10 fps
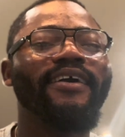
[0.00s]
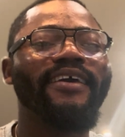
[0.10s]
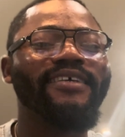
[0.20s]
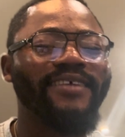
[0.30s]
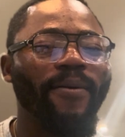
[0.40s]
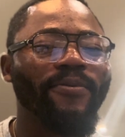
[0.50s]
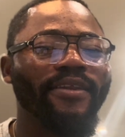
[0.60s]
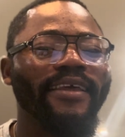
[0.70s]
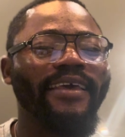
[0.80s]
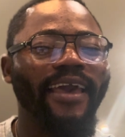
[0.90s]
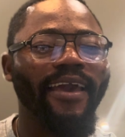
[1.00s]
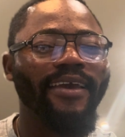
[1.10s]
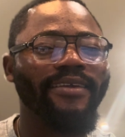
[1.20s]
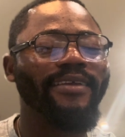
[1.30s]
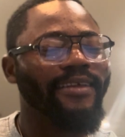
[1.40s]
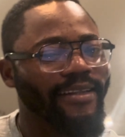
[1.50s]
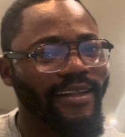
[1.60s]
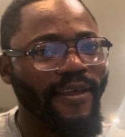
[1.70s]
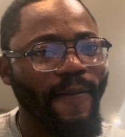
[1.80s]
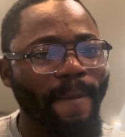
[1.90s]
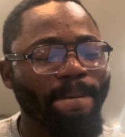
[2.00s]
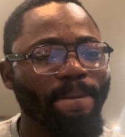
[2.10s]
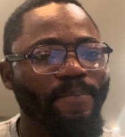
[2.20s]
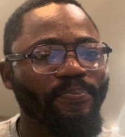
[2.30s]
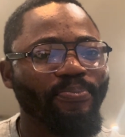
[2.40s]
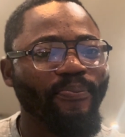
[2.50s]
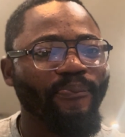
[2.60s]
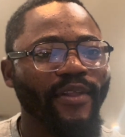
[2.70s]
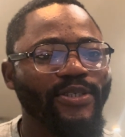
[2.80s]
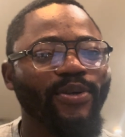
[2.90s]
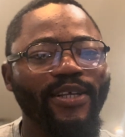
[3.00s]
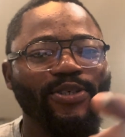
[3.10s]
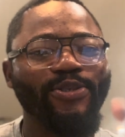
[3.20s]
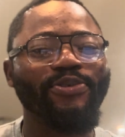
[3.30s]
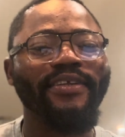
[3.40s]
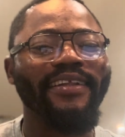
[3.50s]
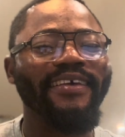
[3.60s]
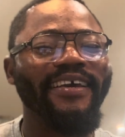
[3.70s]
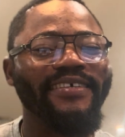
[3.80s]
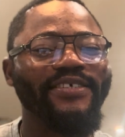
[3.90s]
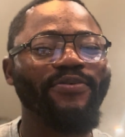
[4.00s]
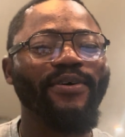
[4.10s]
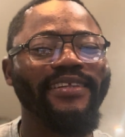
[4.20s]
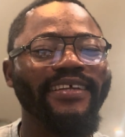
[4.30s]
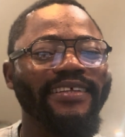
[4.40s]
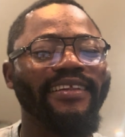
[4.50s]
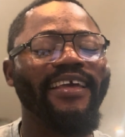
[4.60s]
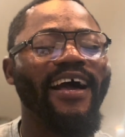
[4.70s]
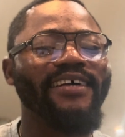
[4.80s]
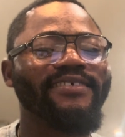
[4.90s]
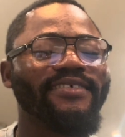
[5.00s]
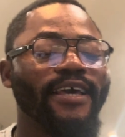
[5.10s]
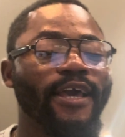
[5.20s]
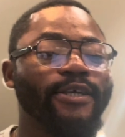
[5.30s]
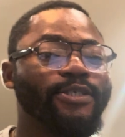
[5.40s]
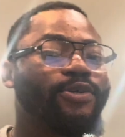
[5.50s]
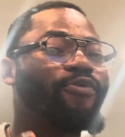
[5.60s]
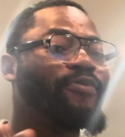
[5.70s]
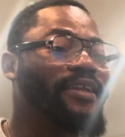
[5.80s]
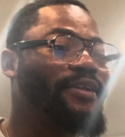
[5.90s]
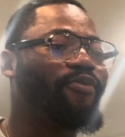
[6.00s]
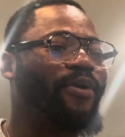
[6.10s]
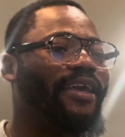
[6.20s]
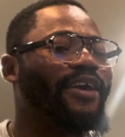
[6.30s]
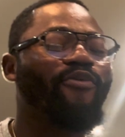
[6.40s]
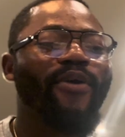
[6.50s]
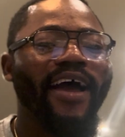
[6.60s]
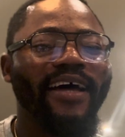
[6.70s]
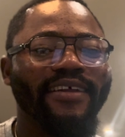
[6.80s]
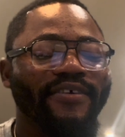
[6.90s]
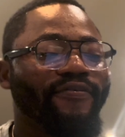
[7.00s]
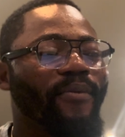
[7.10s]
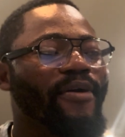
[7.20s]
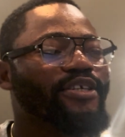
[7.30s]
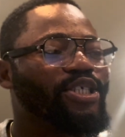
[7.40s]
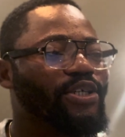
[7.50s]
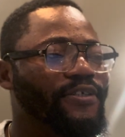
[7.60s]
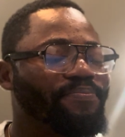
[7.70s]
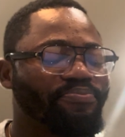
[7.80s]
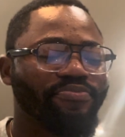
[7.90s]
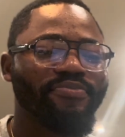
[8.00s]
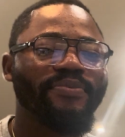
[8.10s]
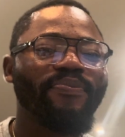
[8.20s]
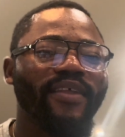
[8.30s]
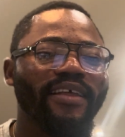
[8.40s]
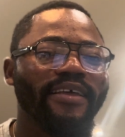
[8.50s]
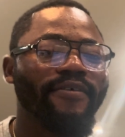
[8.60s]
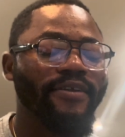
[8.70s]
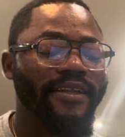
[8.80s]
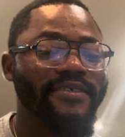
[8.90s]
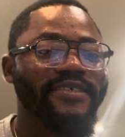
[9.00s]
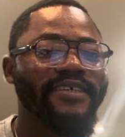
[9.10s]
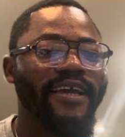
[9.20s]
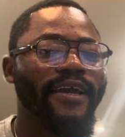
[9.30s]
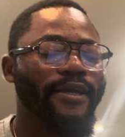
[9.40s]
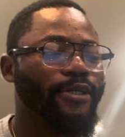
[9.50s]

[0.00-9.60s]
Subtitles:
is happening again in Italy. So let's go to Italy and see what Italy has. So within the week, we had an information. This year,